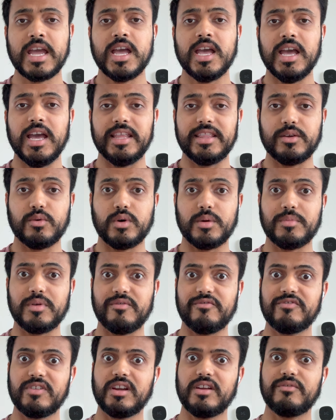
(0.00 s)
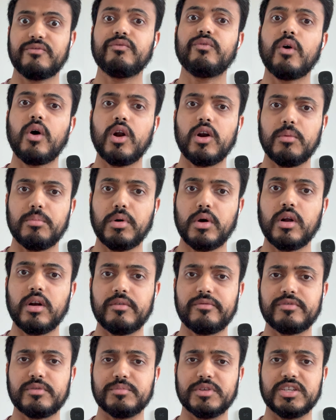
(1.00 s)
and they want to be very far
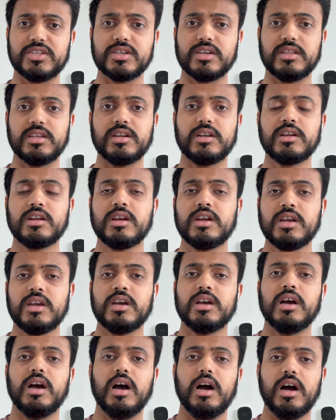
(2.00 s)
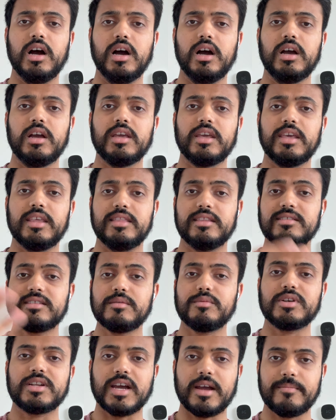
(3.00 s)
apart from each other in the
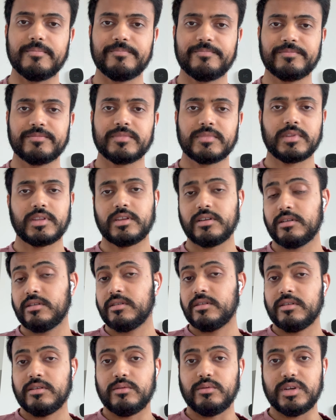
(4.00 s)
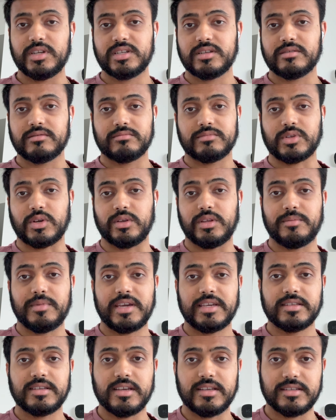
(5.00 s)
summertime, which totally
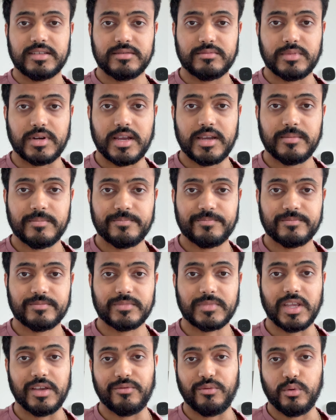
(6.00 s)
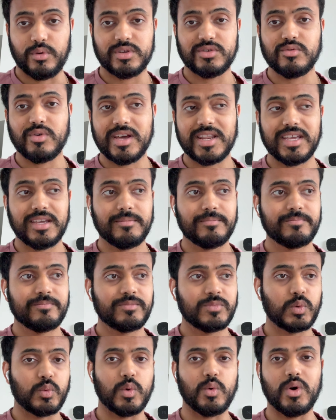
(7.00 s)
makes sense, right? If we're sweaty,
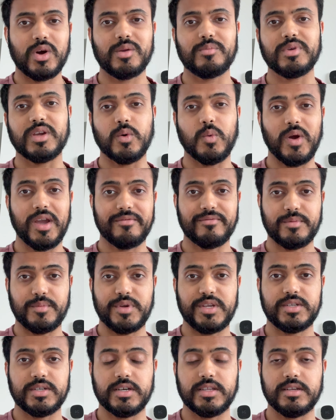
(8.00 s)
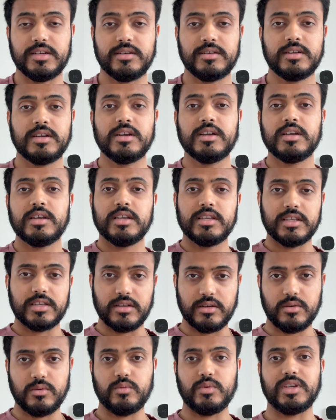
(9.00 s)
we want to be away from each other
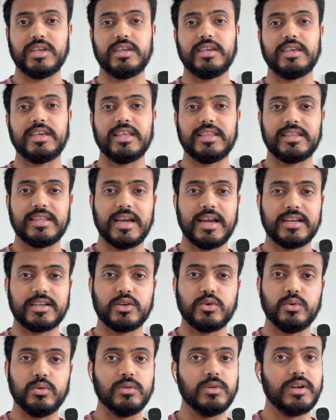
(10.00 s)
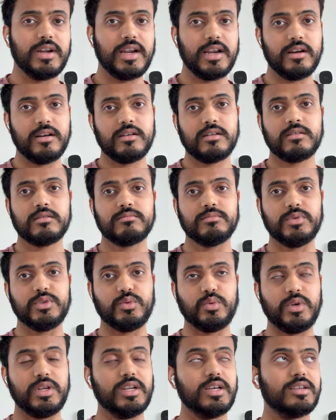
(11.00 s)
so we can get that cooler air
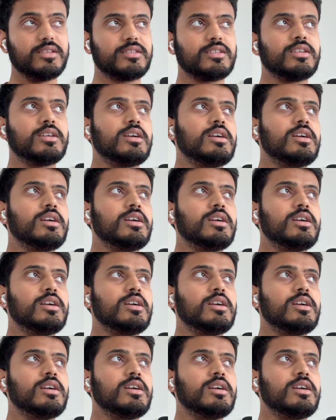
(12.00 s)
between us.